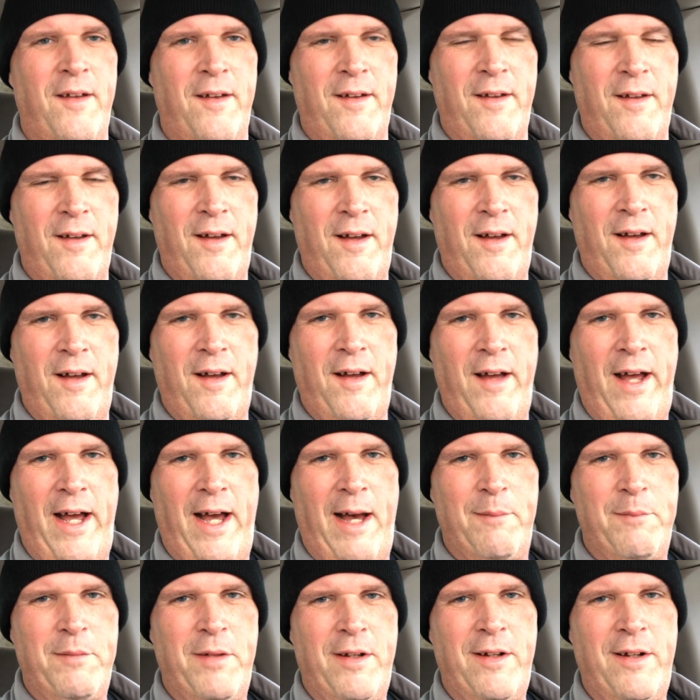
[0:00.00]

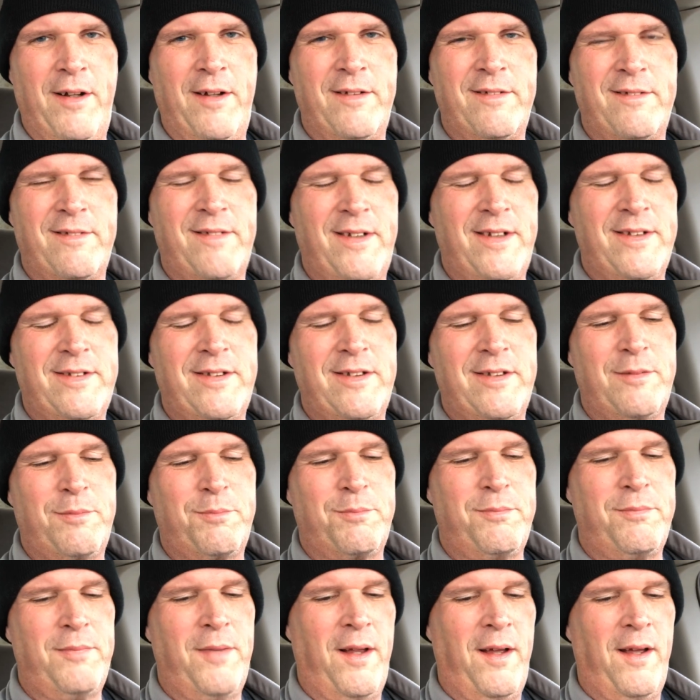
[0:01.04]
happening. This is
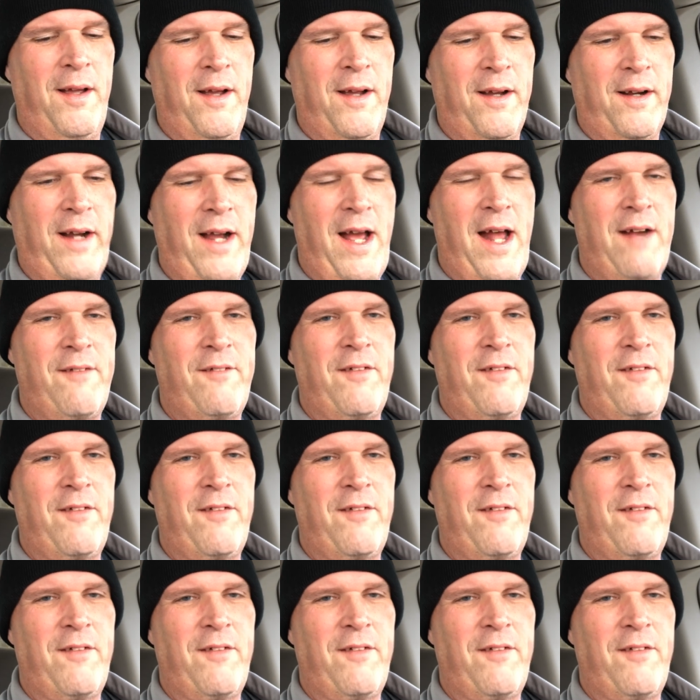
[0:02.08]
kind